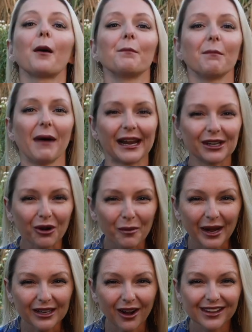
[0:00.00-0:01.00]

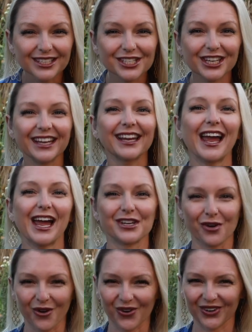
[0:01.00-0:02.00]
microbiology,
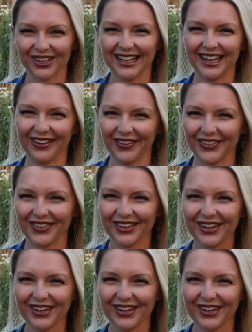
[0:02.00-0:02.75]
and oral health.